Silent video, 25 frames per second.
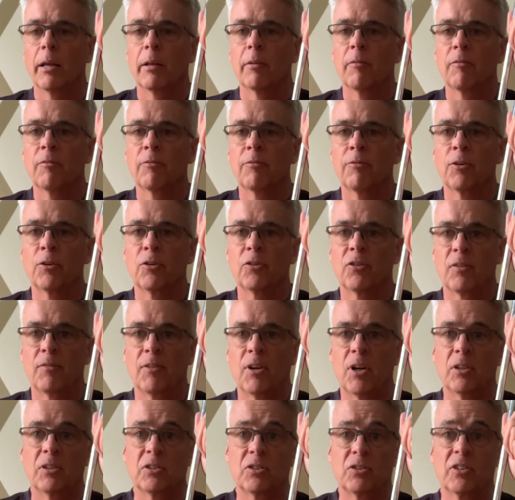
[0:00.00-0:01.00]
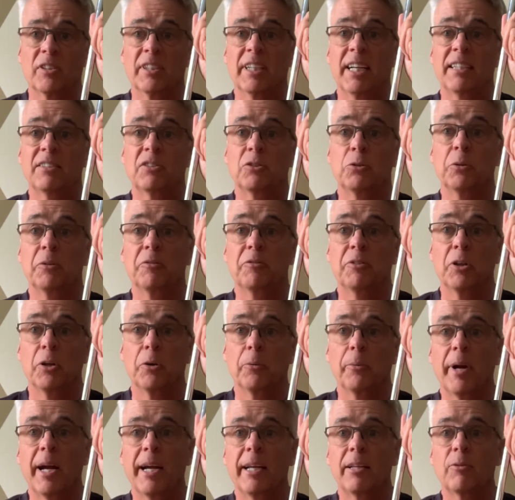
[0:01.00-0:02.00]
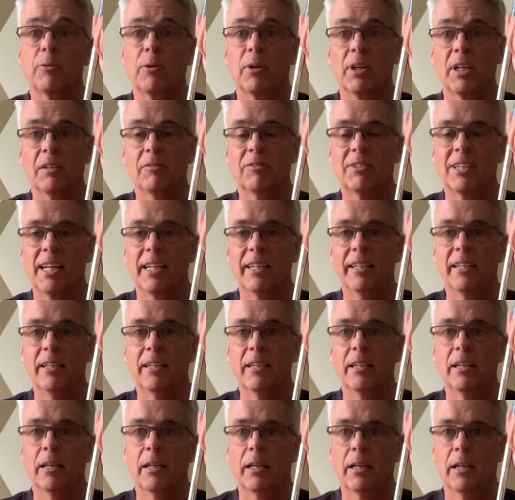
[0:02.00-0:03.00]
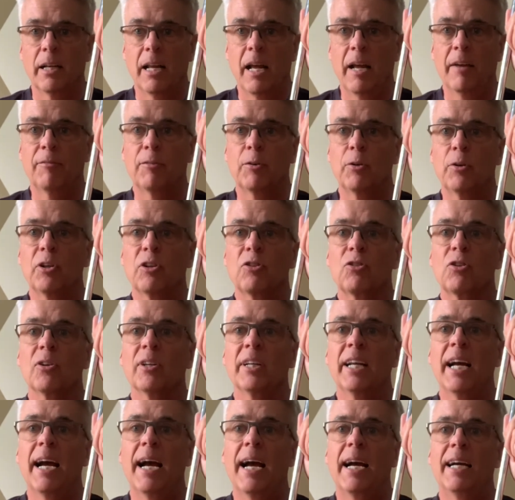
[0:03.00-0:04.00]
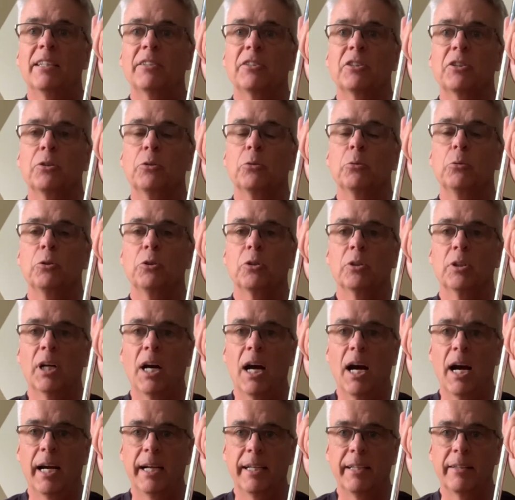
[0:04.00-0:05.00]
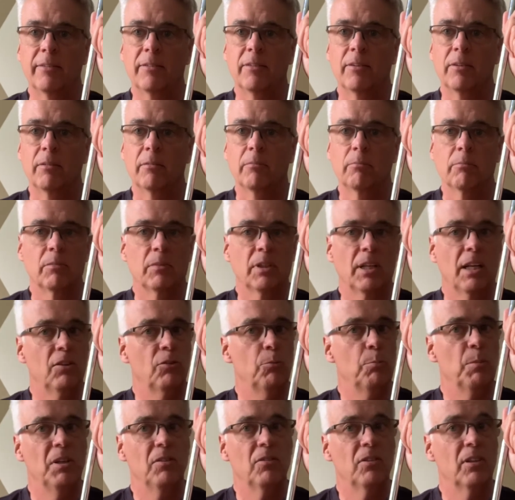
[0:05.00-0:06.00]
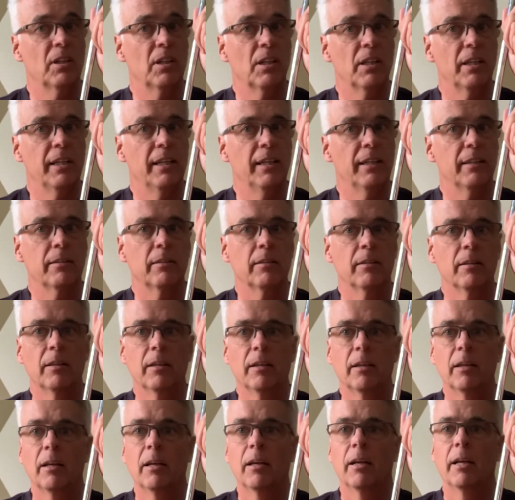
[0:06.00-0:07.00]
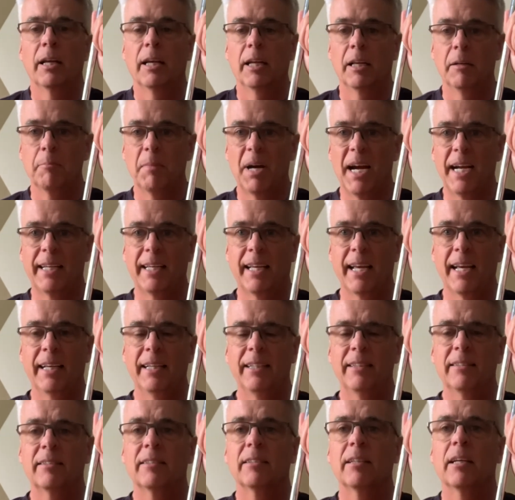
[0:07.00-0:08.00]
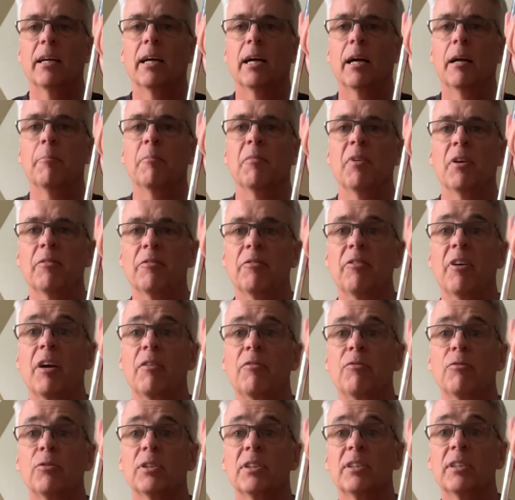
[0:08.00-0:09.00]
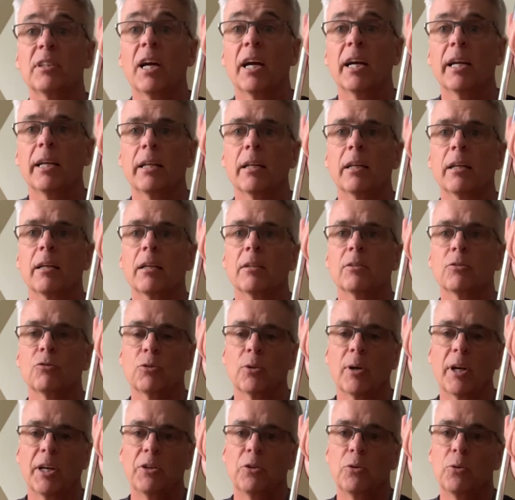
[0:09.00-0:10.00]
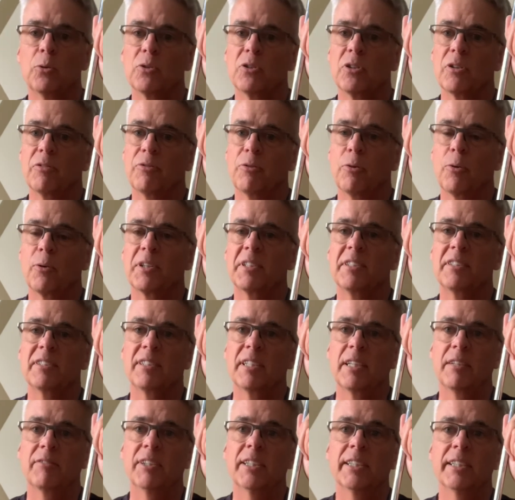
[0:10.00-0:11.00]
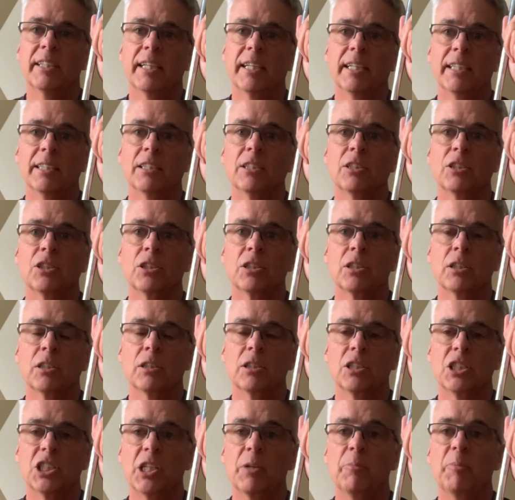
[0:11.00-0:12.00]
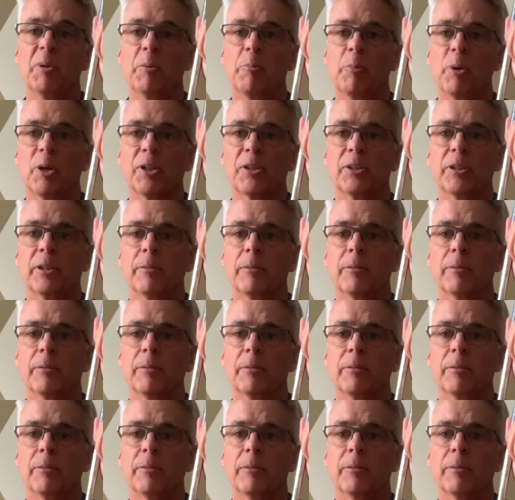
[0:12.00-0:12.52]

First of all, it's going to ask you if you're right or left-handed, and after it's going to ask you your height. That's basically it. In my case, I'm 5'9", so I use a 47-inch GP putter.